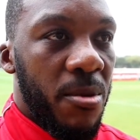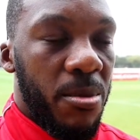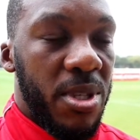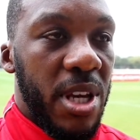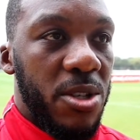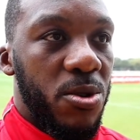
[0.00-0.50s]

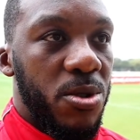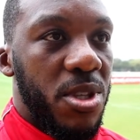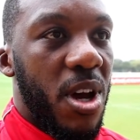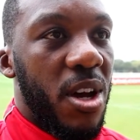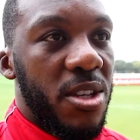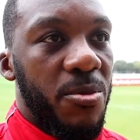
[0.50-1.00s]
potential
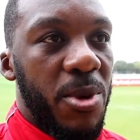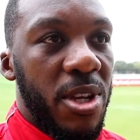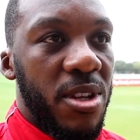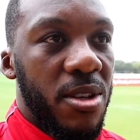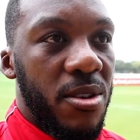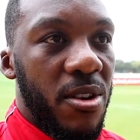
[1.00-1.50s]
starters have
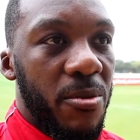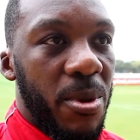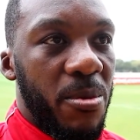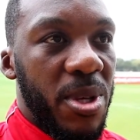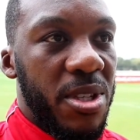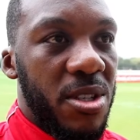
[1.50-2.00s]
been
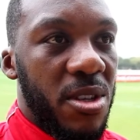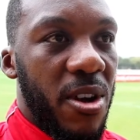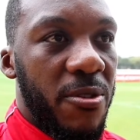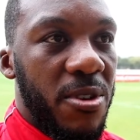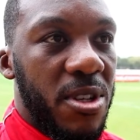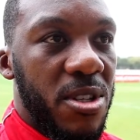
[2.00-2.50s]
missing, so
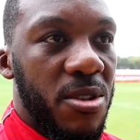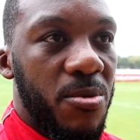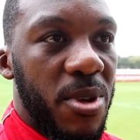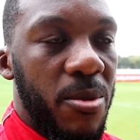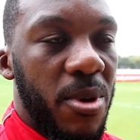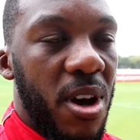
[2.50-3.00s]
I think it's
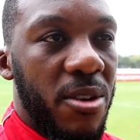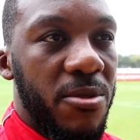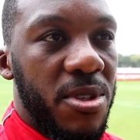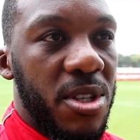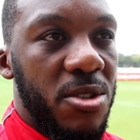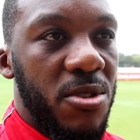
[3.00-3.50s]
been a bit hard
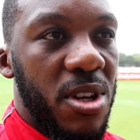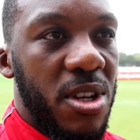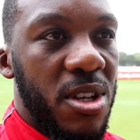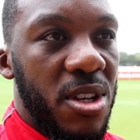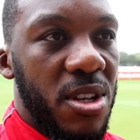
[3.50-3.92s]
for Tiz really.